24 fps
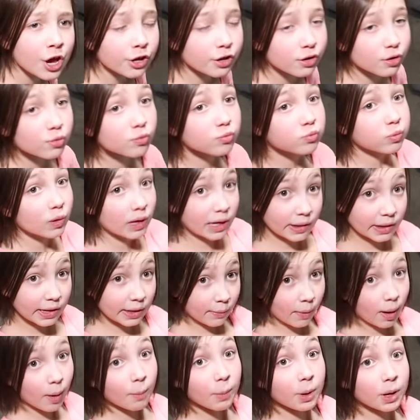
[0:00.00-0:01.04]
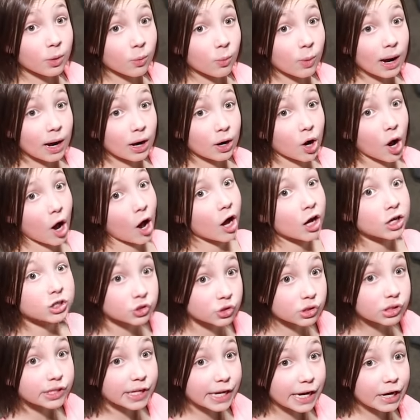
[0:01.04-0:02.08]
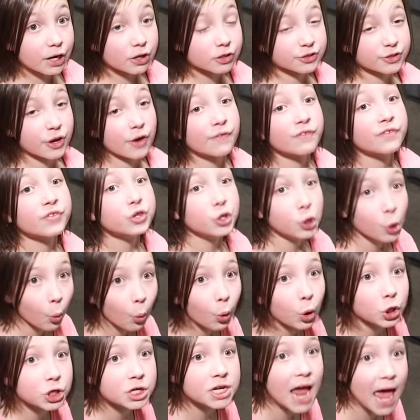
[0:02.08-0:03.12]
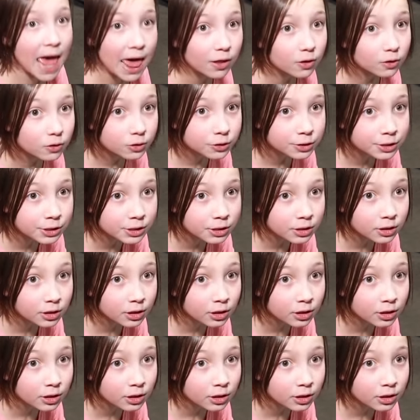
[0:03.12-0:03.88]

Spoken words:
You really want me to wear 100 layers of your nails?